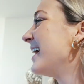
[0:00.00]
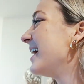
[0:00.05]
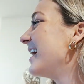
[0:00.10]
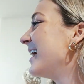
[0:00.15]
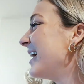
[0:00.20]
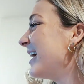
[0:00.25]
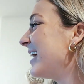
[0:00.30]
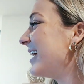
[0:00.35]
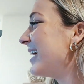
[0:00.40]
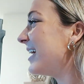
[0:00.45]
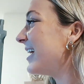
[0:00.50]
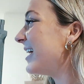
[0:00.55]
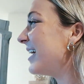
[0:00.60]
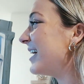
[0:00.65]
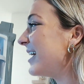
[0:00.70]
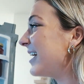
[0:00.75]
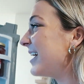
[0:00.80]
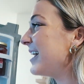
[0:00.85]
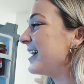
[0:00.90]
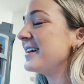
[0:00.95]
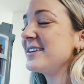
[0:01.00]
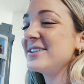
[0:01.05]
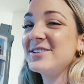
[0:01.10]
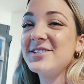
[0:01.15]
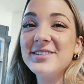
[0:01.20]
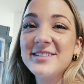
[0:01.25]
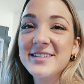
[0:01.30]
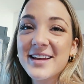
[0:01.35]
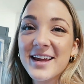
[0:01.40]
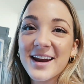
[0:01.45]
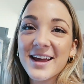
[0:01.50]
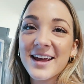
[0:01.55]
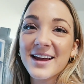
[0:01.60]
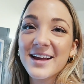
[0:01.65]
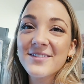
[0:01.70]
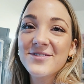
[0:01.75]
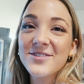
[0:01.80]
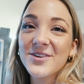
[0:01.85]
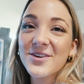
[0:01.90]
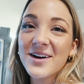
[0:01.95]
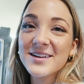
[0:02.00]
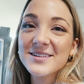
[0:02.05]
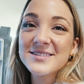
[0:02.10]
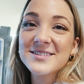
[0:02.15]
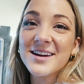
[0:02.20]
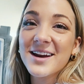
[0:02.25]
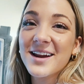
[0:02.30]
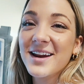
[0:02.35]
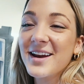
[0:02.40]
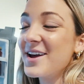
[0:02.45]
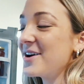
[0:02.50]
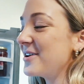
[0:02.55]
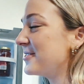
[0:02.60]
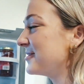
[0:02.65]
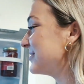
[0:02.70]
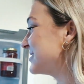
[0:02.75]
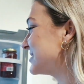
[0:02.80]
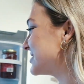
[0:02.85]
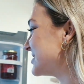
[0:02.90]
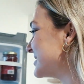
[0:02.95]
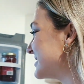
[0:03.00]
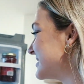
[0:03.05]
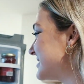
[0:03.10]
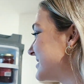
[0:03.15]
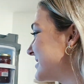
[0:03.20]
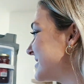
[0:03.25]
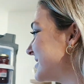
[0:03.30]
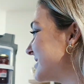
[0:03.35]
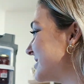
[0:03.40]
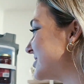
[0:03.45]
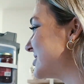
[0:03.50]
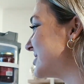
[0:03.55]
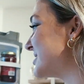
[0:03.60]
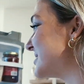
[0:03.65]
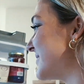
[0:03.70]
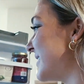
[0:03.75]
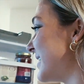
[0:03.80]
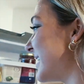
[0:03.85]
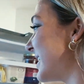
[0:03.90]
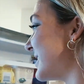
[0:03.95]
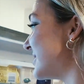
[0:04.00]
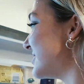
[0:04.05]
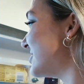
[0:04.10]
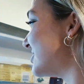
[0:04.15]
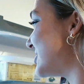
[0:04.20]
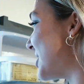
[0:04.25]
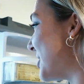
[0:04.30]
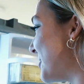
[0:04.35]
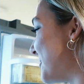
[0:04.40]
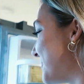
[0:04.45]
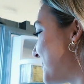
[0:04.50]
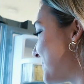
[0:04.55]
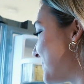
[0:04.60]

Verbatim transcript: Uh, she's kidding. If you guys didn't know, she's, she's vegan. So,